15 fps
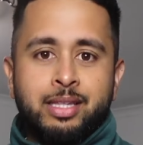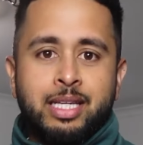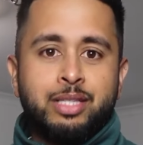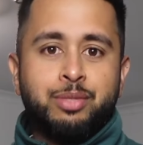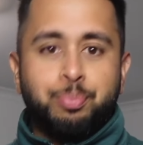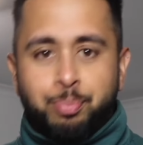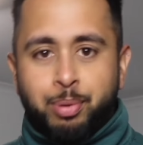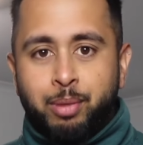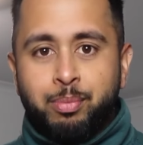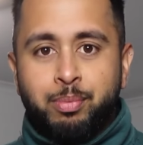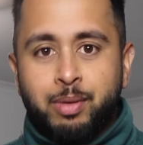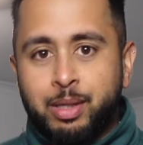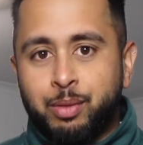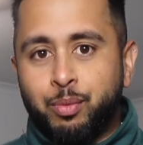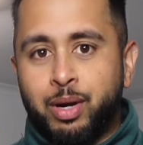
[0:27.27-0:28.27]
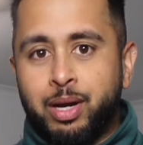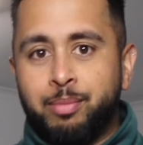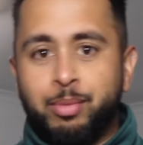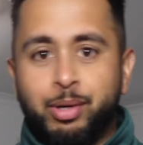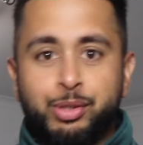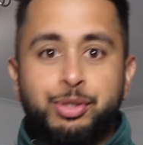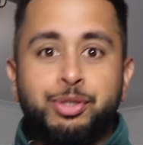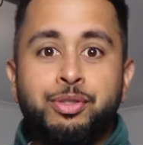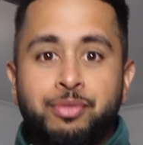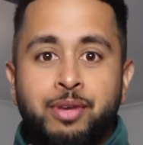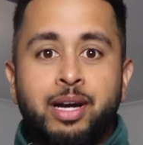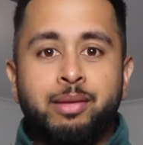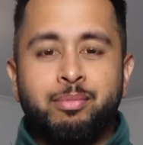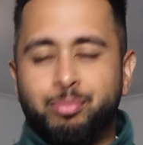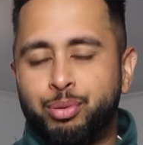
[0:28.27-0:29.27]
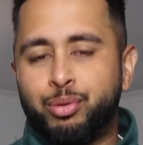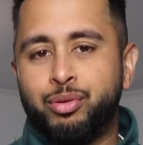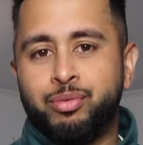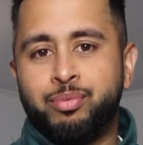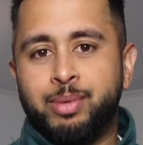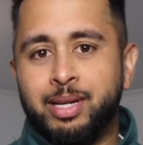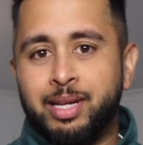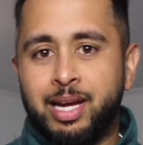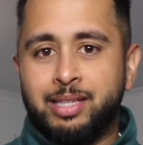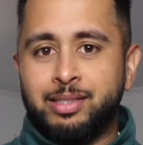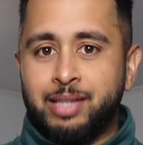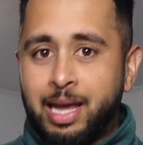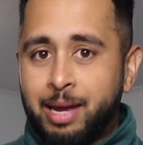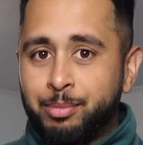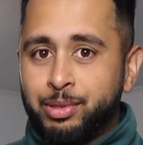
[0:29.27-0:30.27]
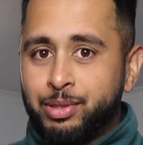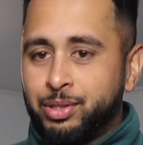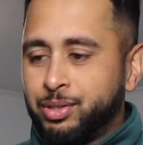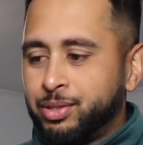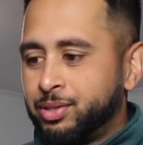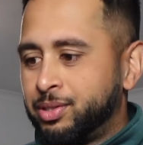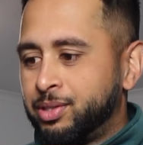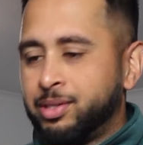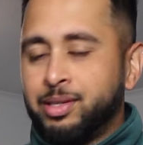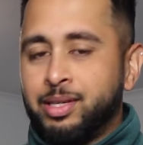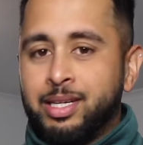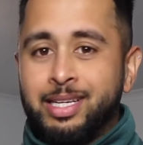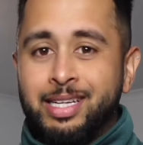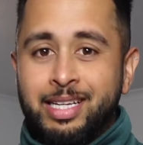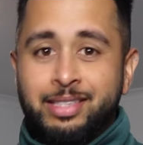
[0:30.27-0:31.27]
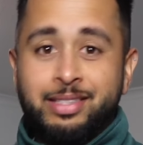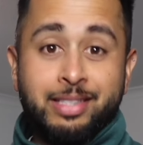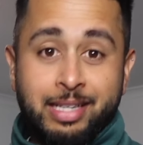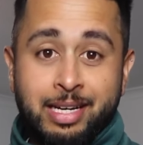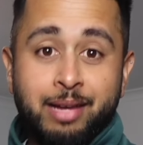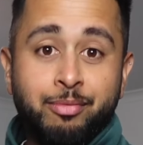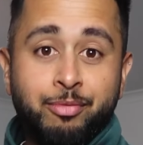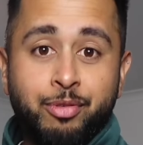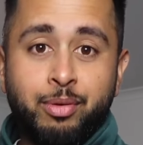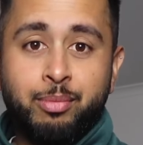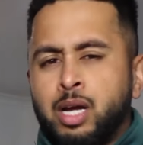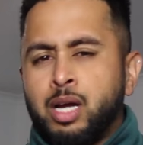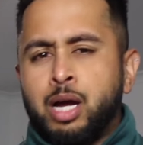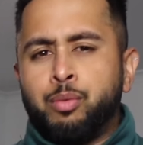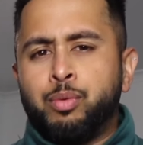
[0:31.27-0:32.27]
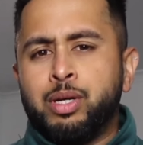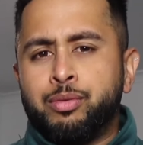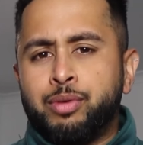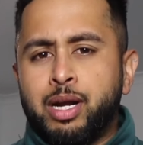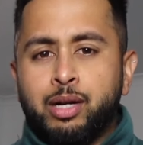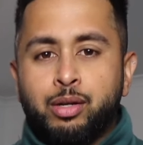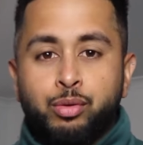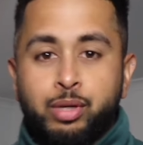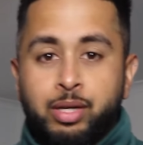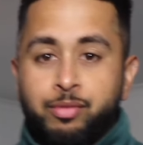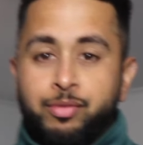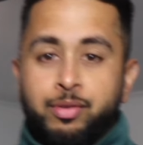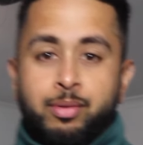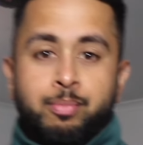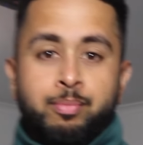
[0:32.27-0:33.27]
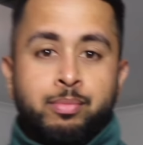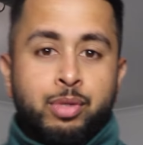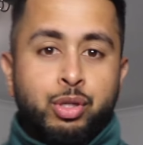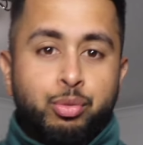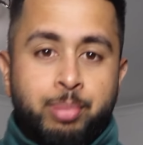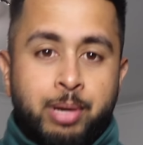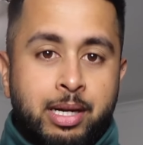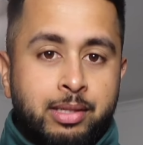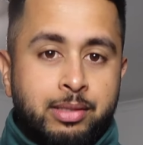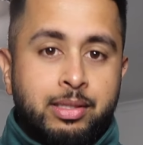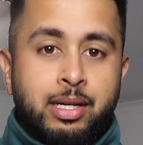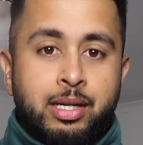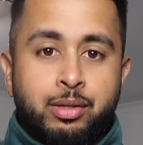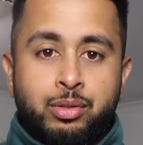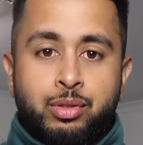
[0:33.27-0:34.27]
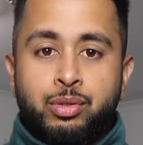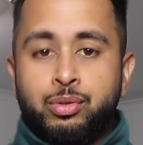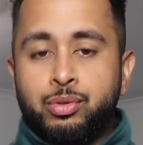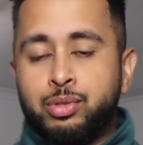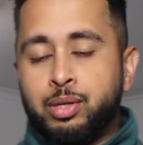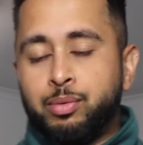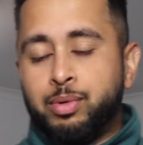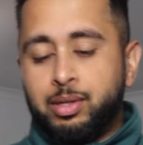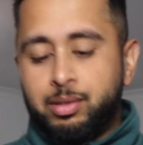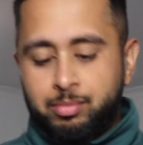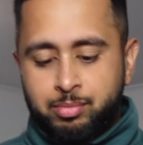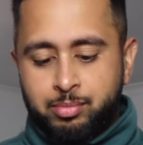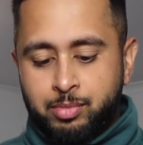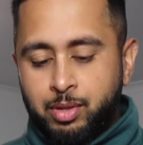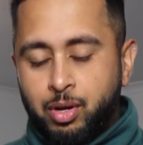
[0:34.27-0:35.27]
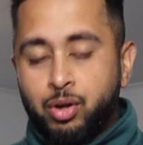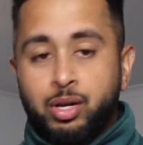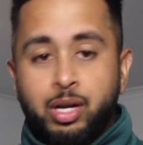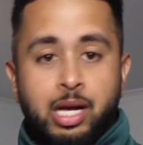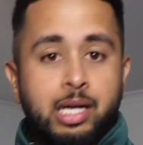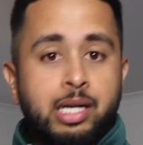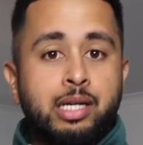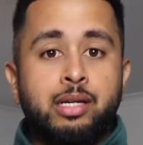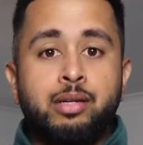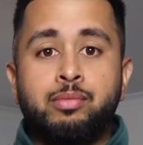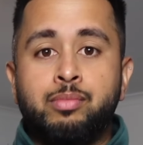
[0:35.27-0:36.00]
That's probably where most of our improvement as amateurs needs to come from. I went around looking for new putters that I could use. I went online,